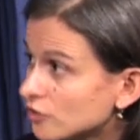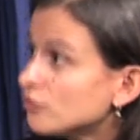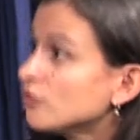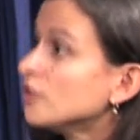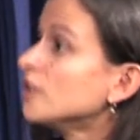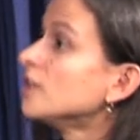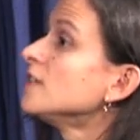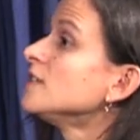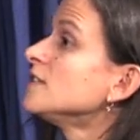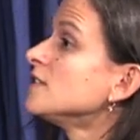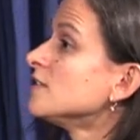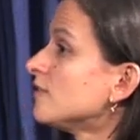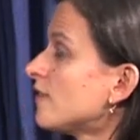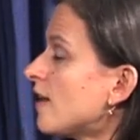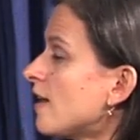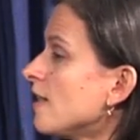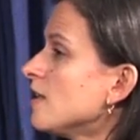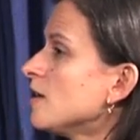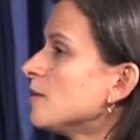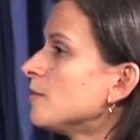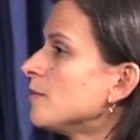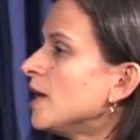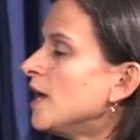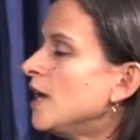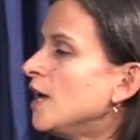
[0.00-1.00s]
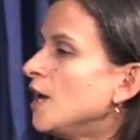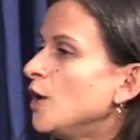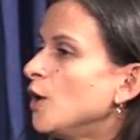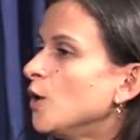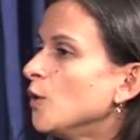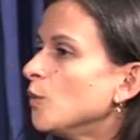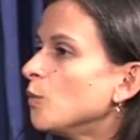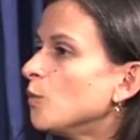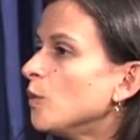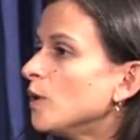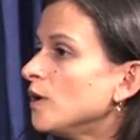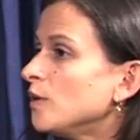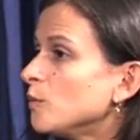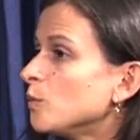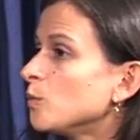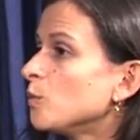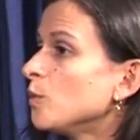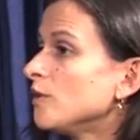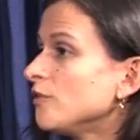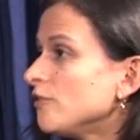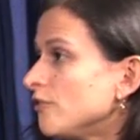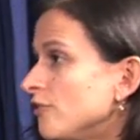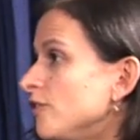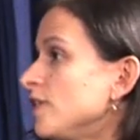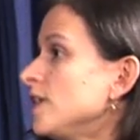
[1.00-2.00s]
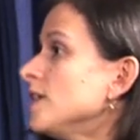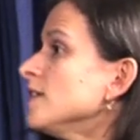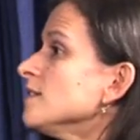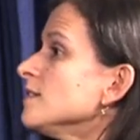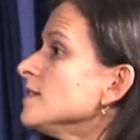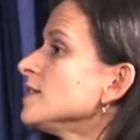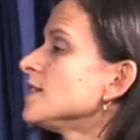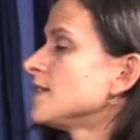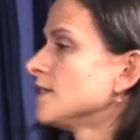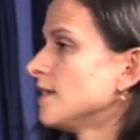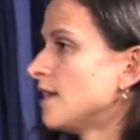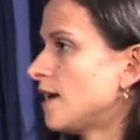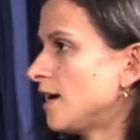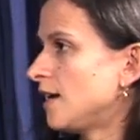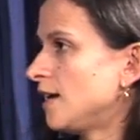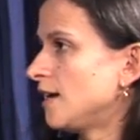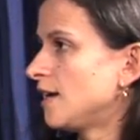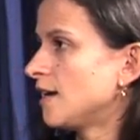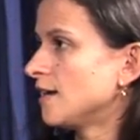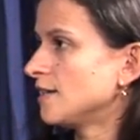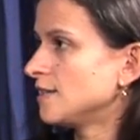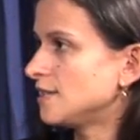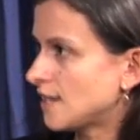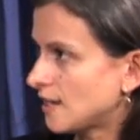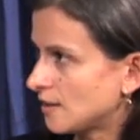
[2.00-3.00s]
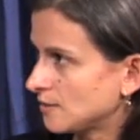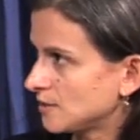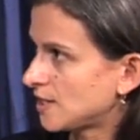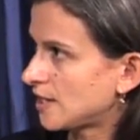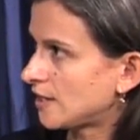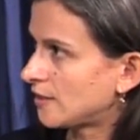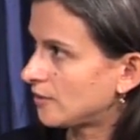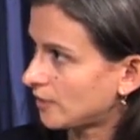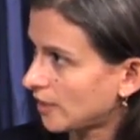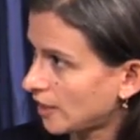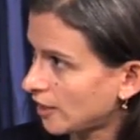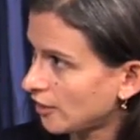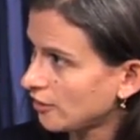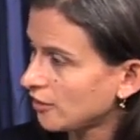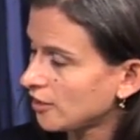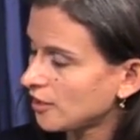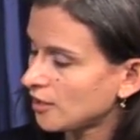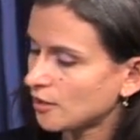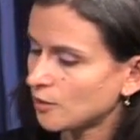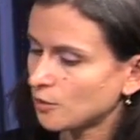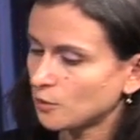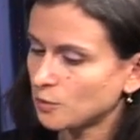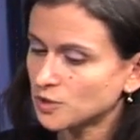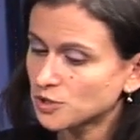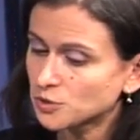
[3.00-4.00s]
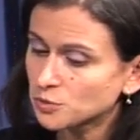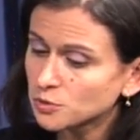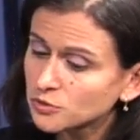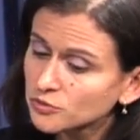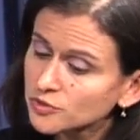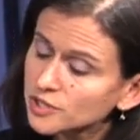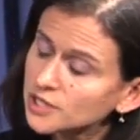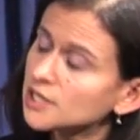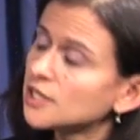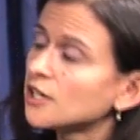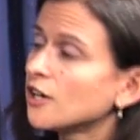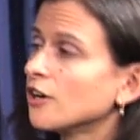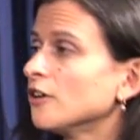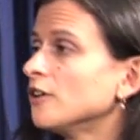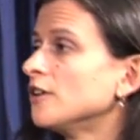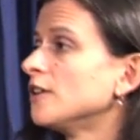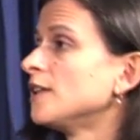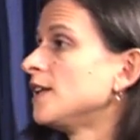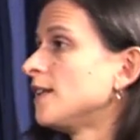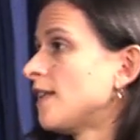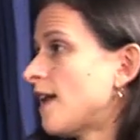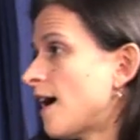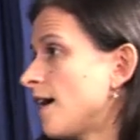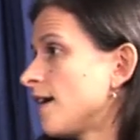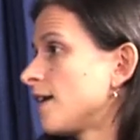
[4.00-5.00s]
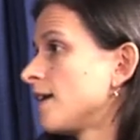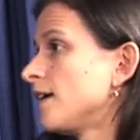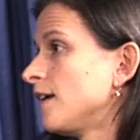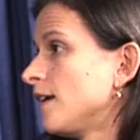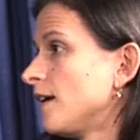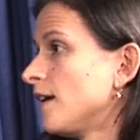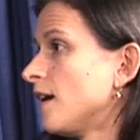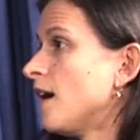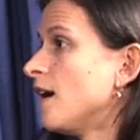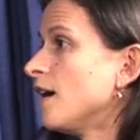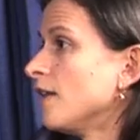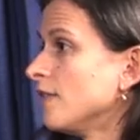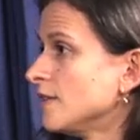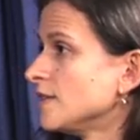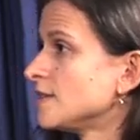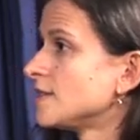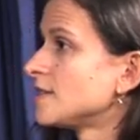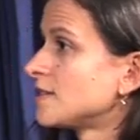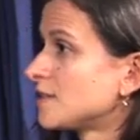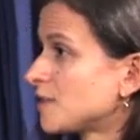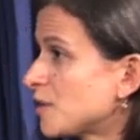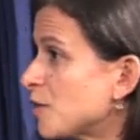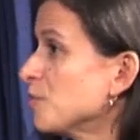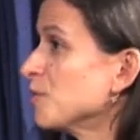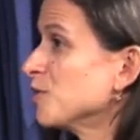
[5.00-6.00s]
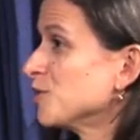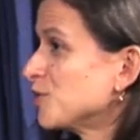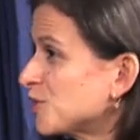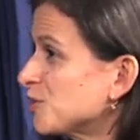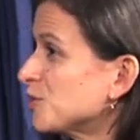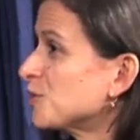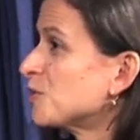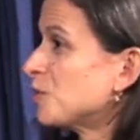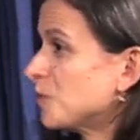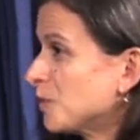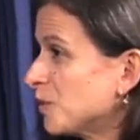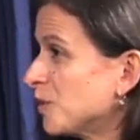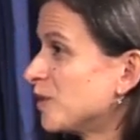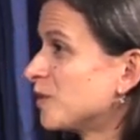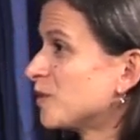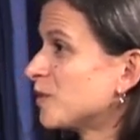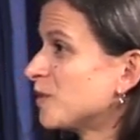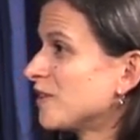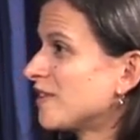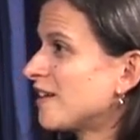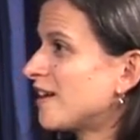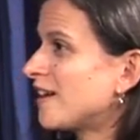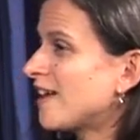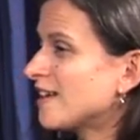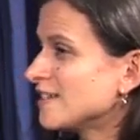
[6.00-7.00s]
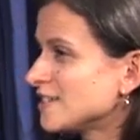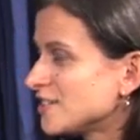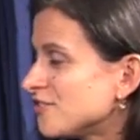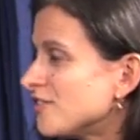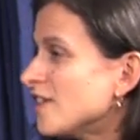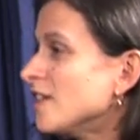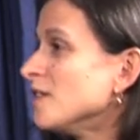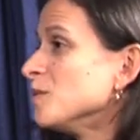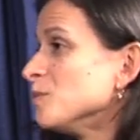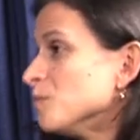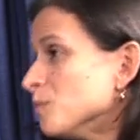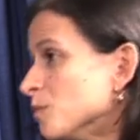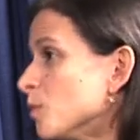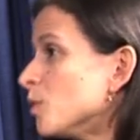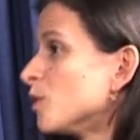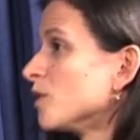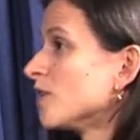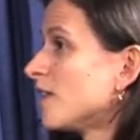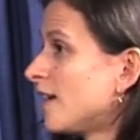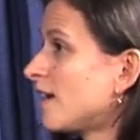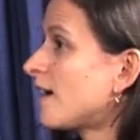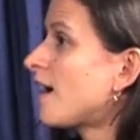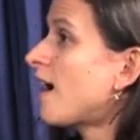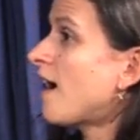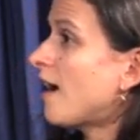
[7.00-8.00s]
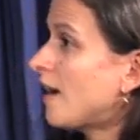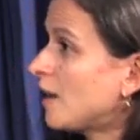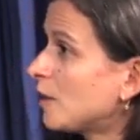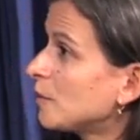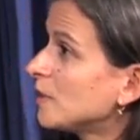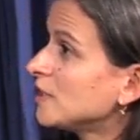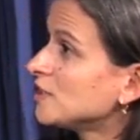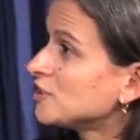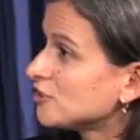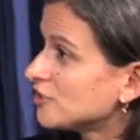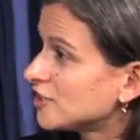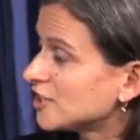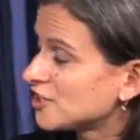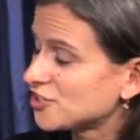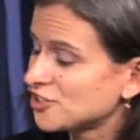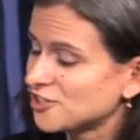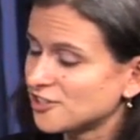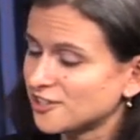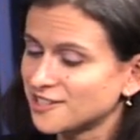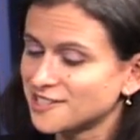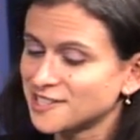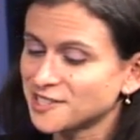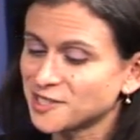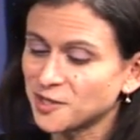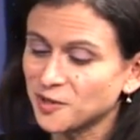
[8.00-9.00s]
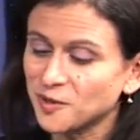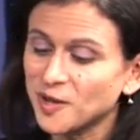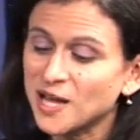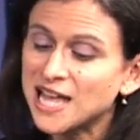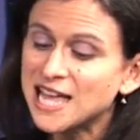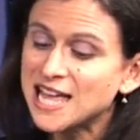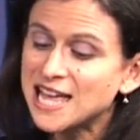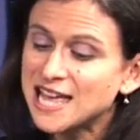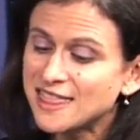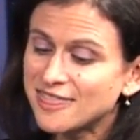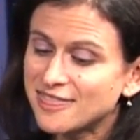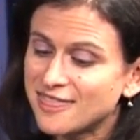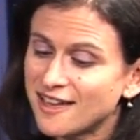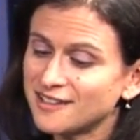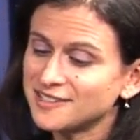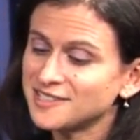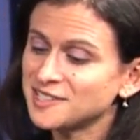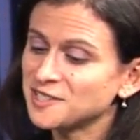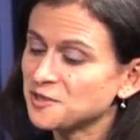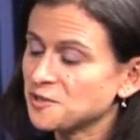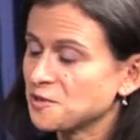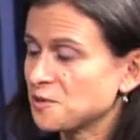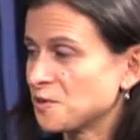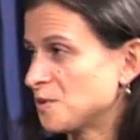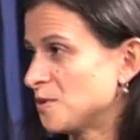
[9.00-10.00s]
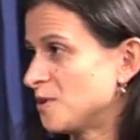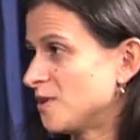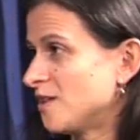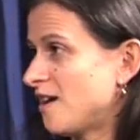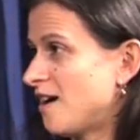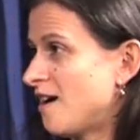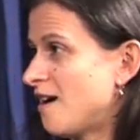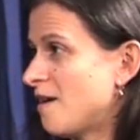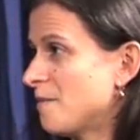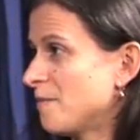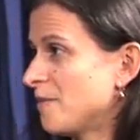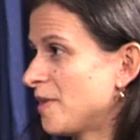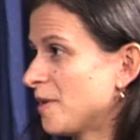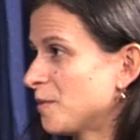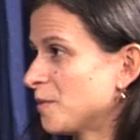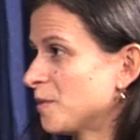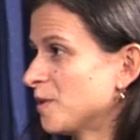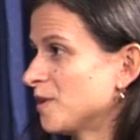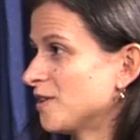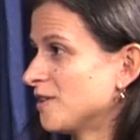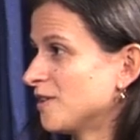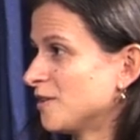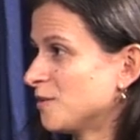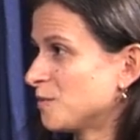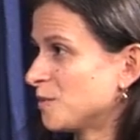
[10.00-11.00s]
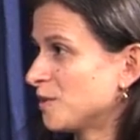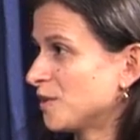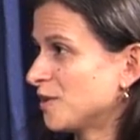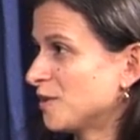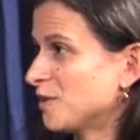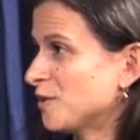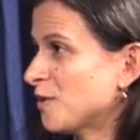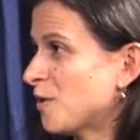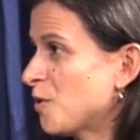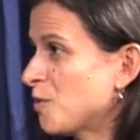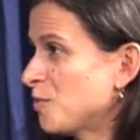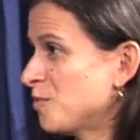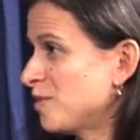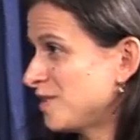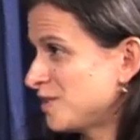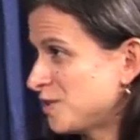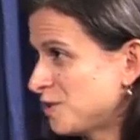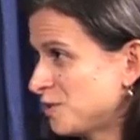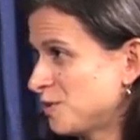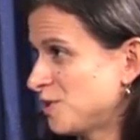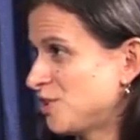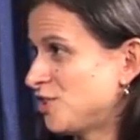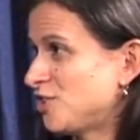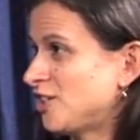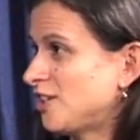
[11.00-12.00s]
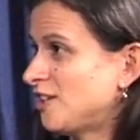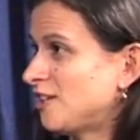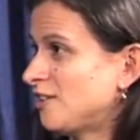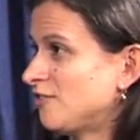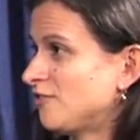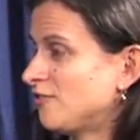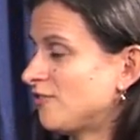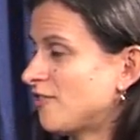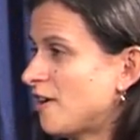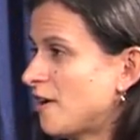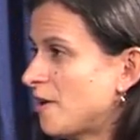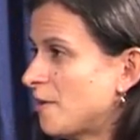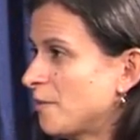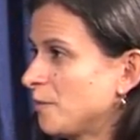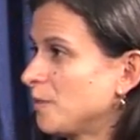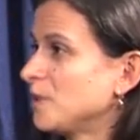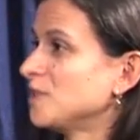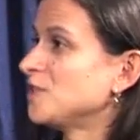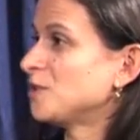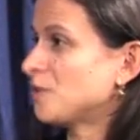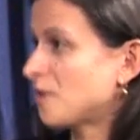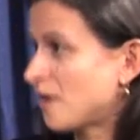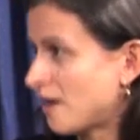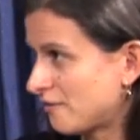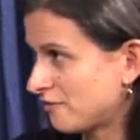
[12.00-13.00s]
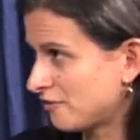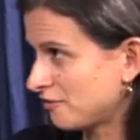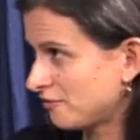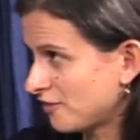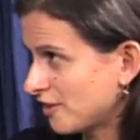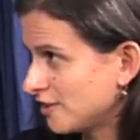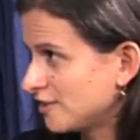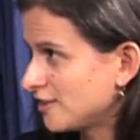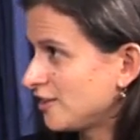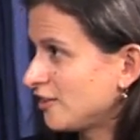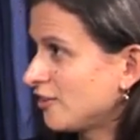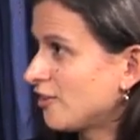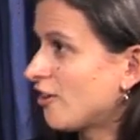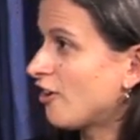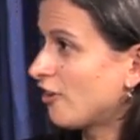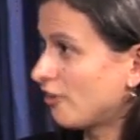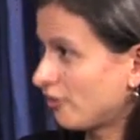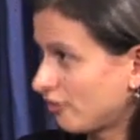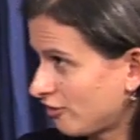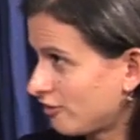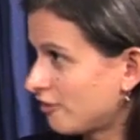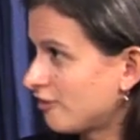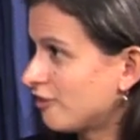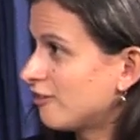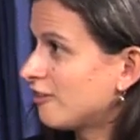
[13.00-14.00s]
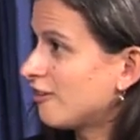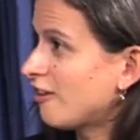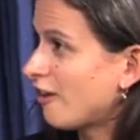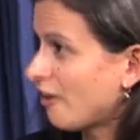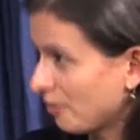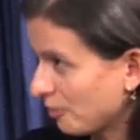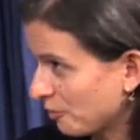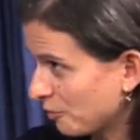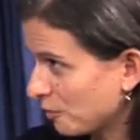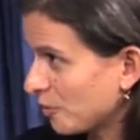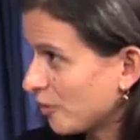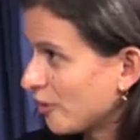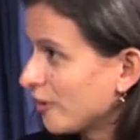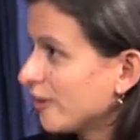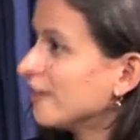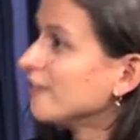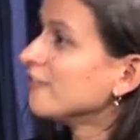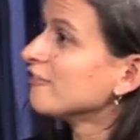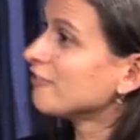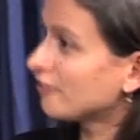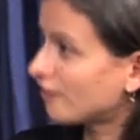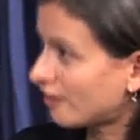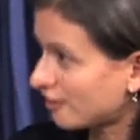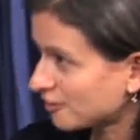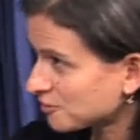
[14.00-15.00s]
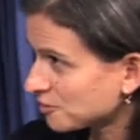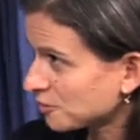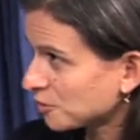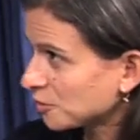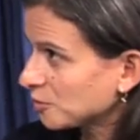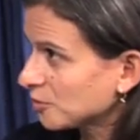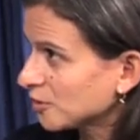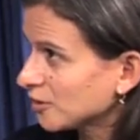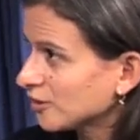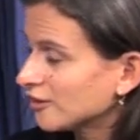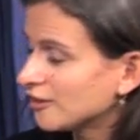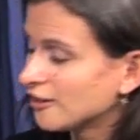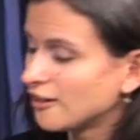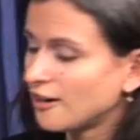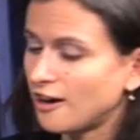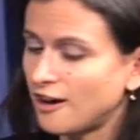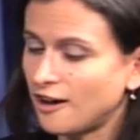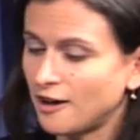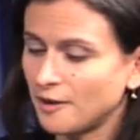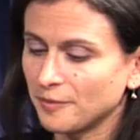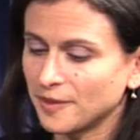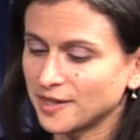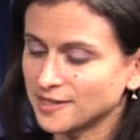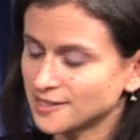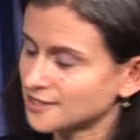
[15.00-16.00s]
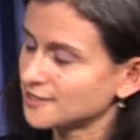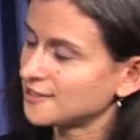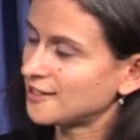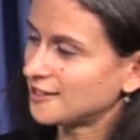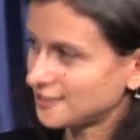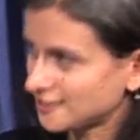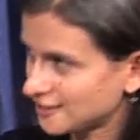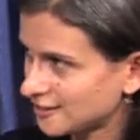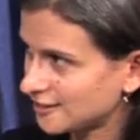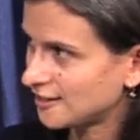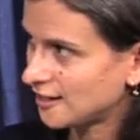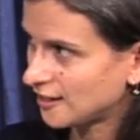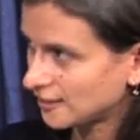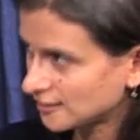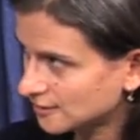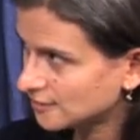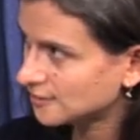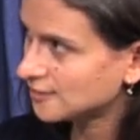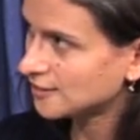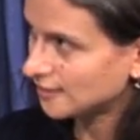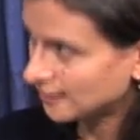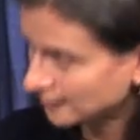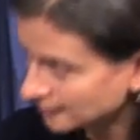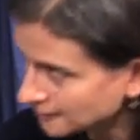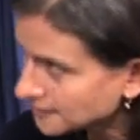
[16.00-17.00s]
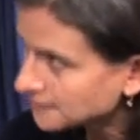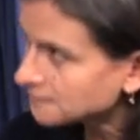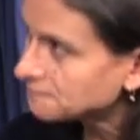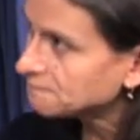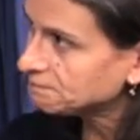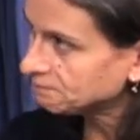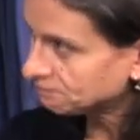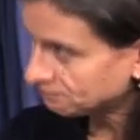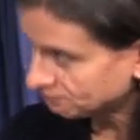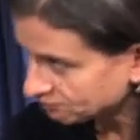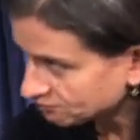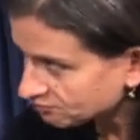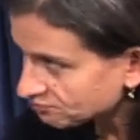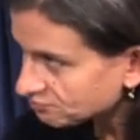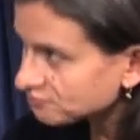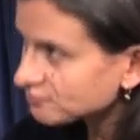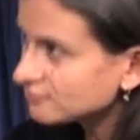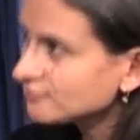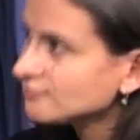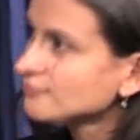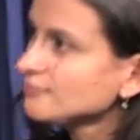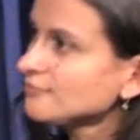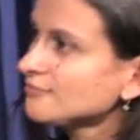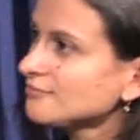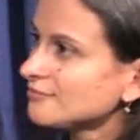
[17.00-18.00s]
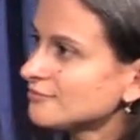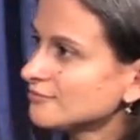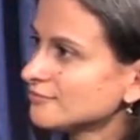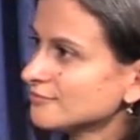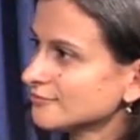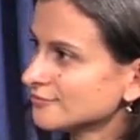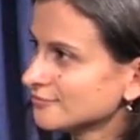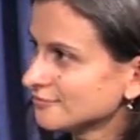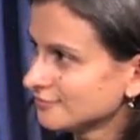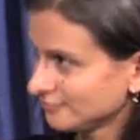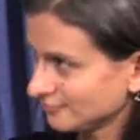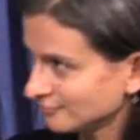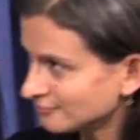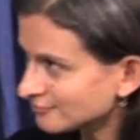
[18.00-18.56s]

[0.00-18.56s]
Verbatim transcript: really develop what, what feels like a downtown area, which we're really currently lacking on this commercial corridor that has felt more like a highway traditionally. So that's a goal um, that we're, we're hoping to achieve. Um, we do have a funding article mm-hmm. on the warrant for October um, that's, that's connected to this. Excellent.